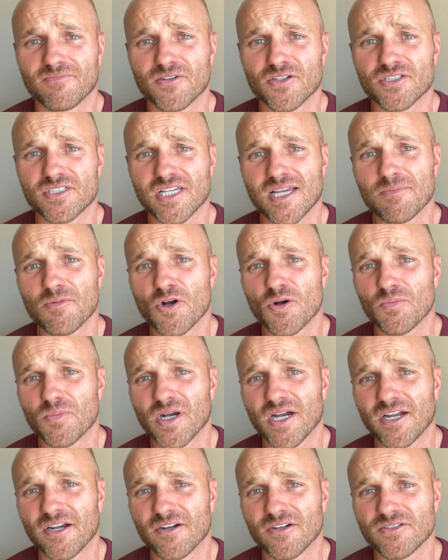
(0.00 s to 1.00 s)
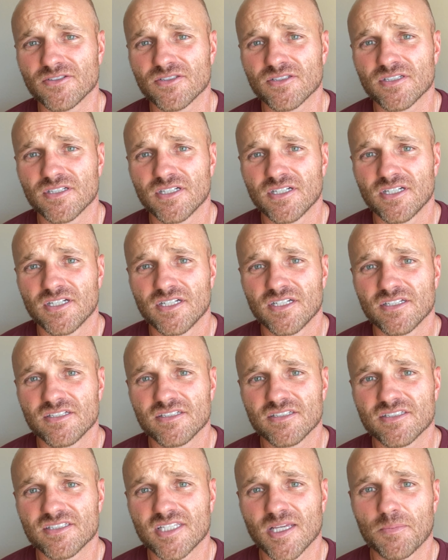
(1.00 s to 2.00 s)
first-time home buyers
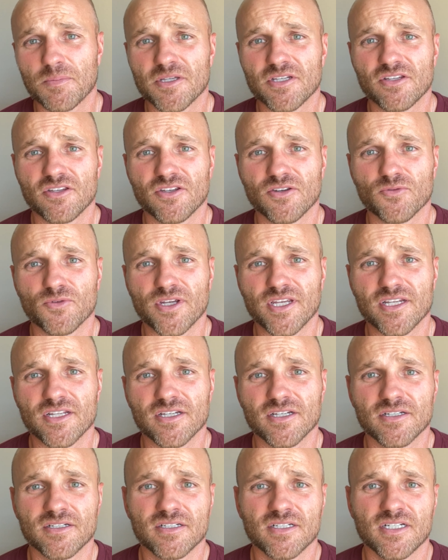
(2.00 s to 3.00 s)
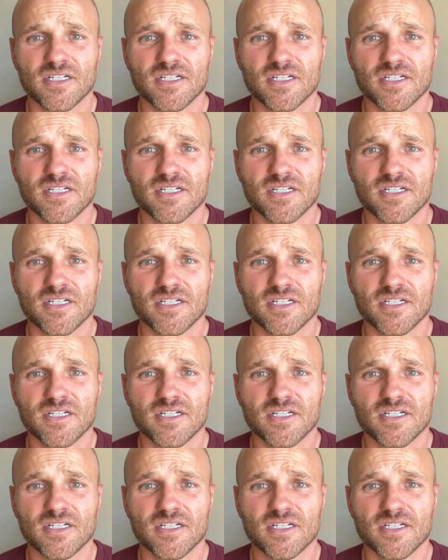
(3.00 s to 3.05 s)
to step into the arena,